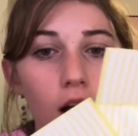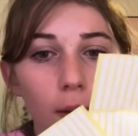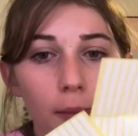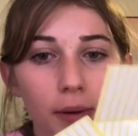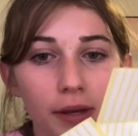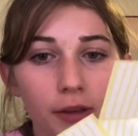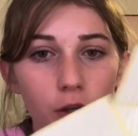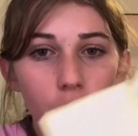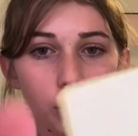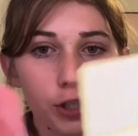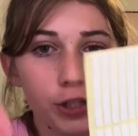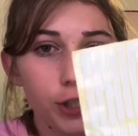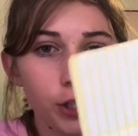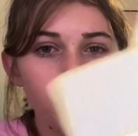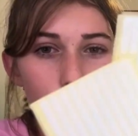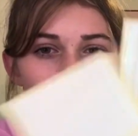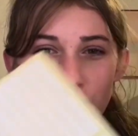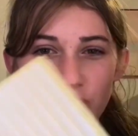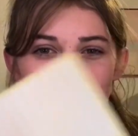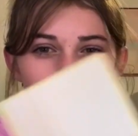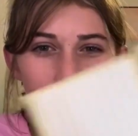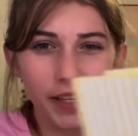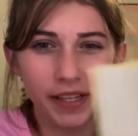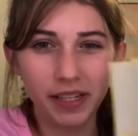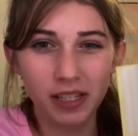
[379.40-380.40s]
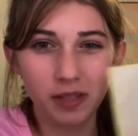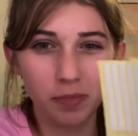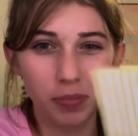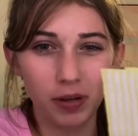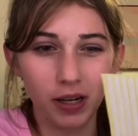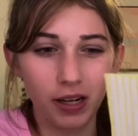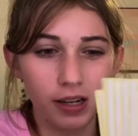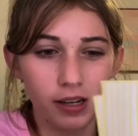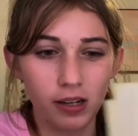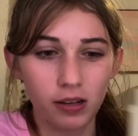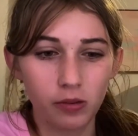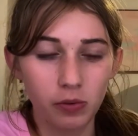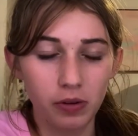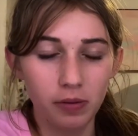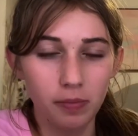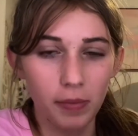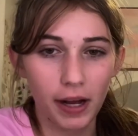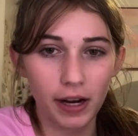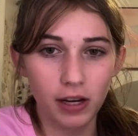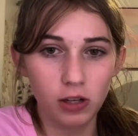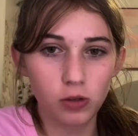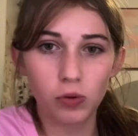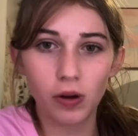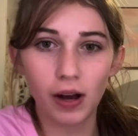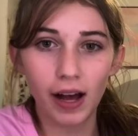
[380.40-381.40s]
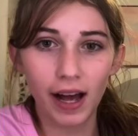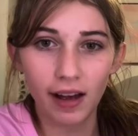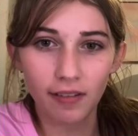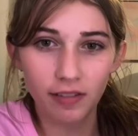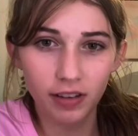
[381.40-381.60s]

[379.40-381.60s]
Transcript: mean, there's two sheets, but we might as well have